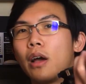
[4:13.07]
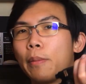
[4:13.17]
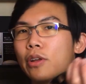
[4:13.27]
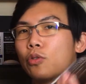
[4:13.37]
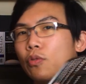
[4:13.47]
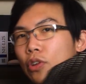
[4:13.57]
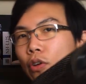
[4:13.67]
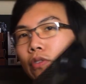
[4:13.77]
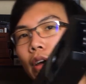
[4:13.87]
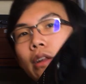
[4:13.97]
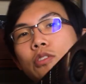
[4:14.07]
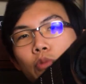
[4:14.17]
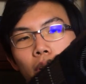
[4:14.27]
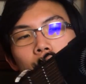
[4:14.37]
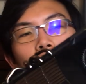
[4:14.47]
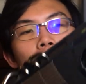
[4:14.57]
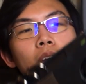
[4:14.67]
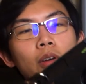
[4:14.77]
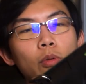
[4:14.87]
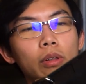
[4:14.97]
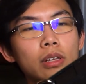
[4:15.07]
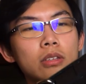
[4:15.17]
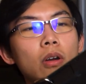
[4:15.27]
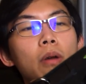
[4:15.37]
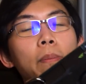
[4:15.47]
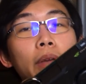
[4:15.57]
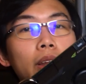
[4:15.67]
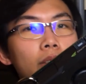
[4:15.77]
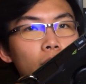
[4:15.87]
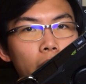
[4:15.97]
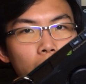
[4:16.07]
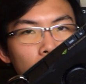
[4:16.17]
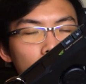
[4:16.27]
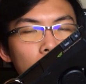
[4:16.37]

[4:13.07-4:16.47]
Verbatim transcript: I might do a video of that as well. Well, this card beat it, right?